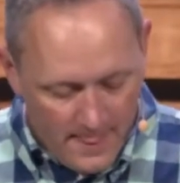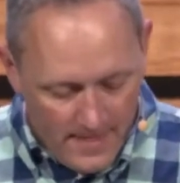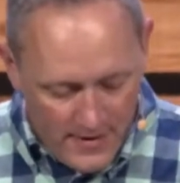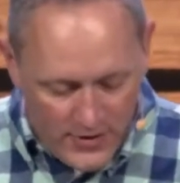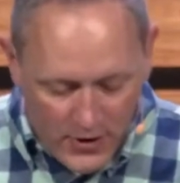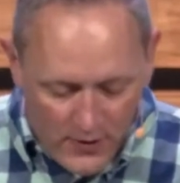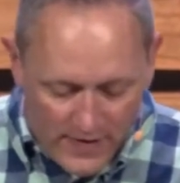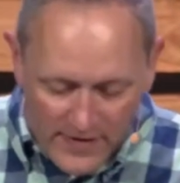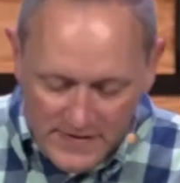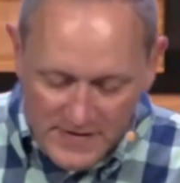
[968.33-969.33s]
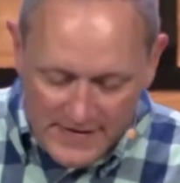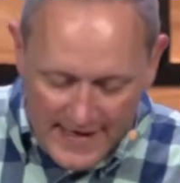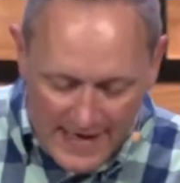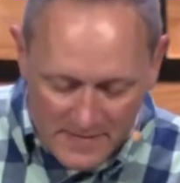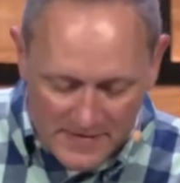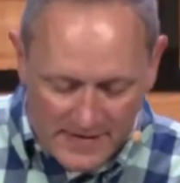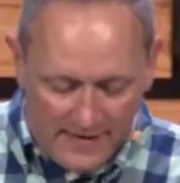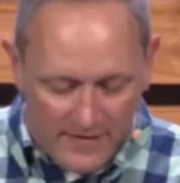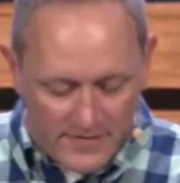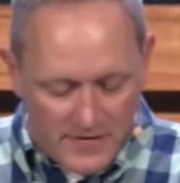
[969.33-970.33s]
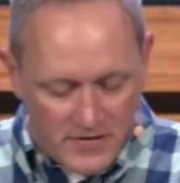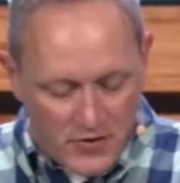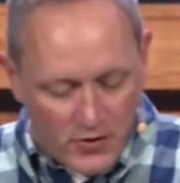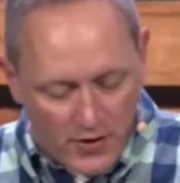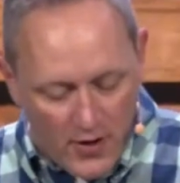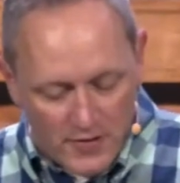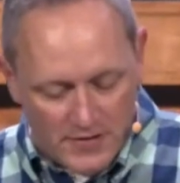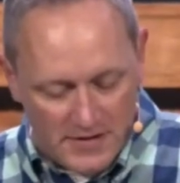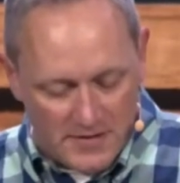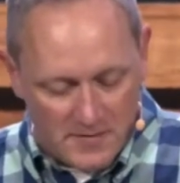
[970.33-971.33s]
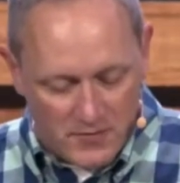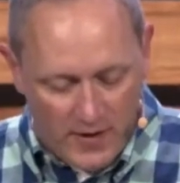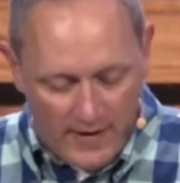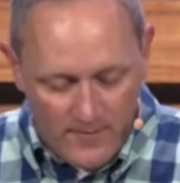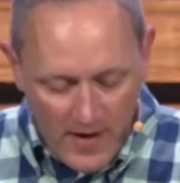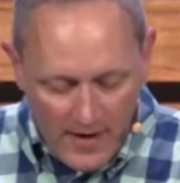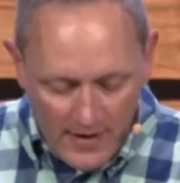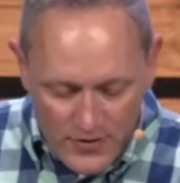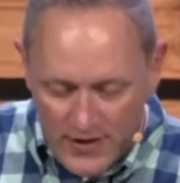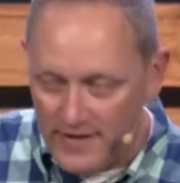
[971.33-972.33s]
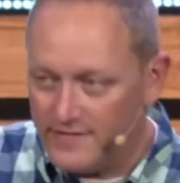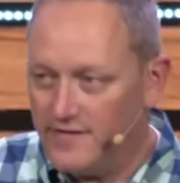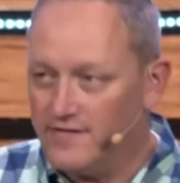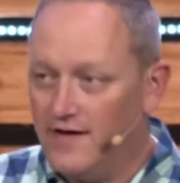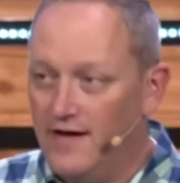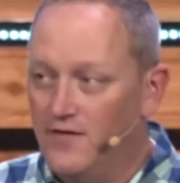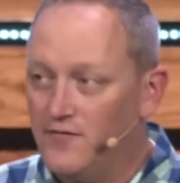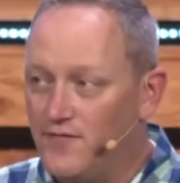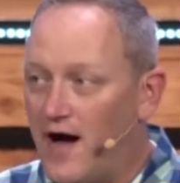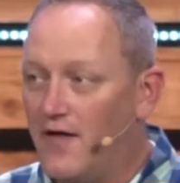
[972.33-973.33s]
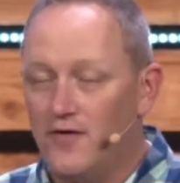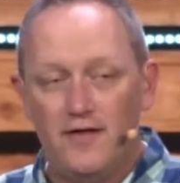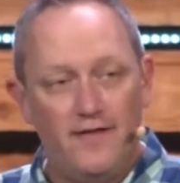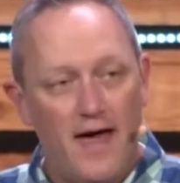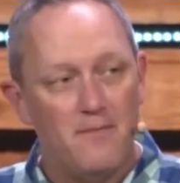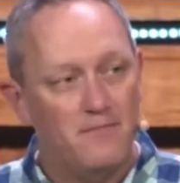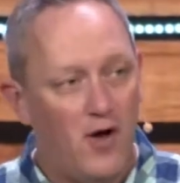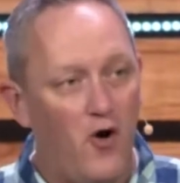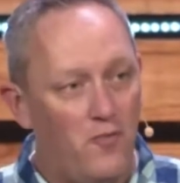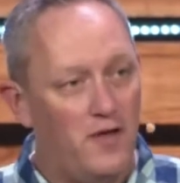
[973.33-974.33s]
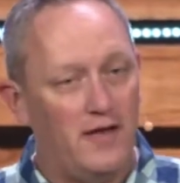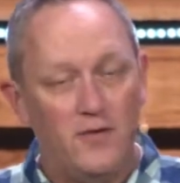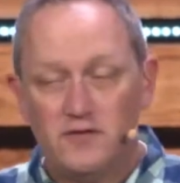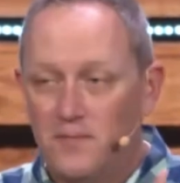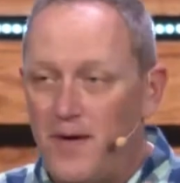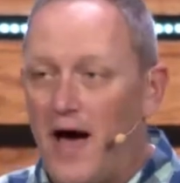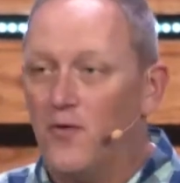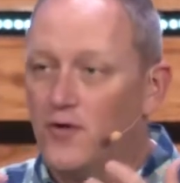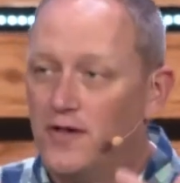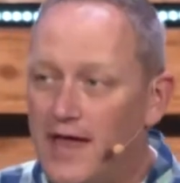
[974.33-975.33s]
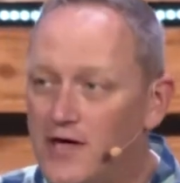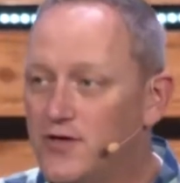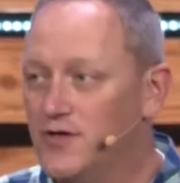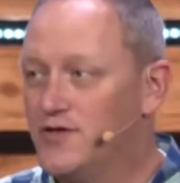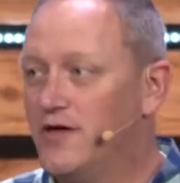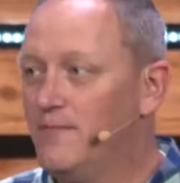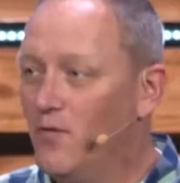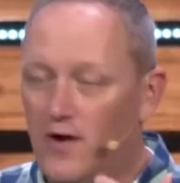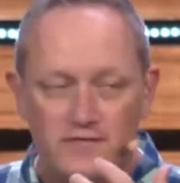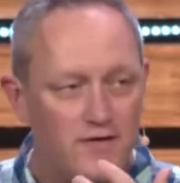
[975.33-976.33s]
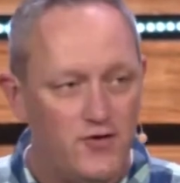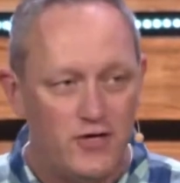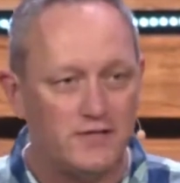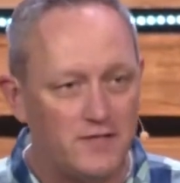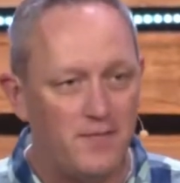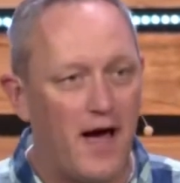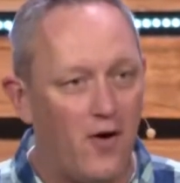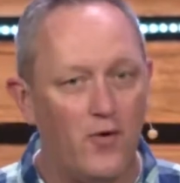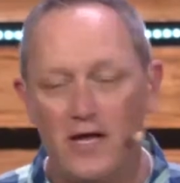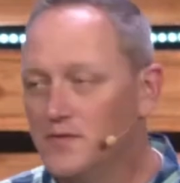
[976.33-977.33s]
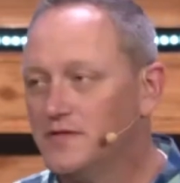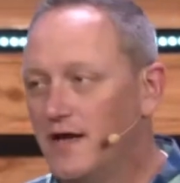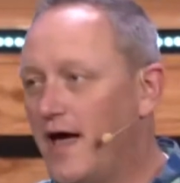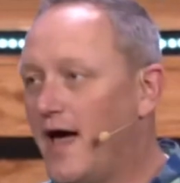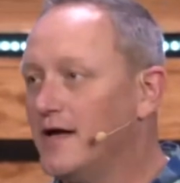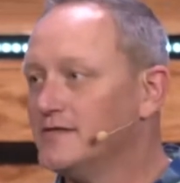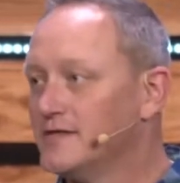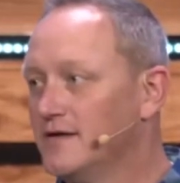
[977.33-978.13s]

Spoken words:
Showed that there's this intimacy, there's this closeness between Jesus and the Father. In that moment, it was about relationship. It wasn't just about what he was going to ask.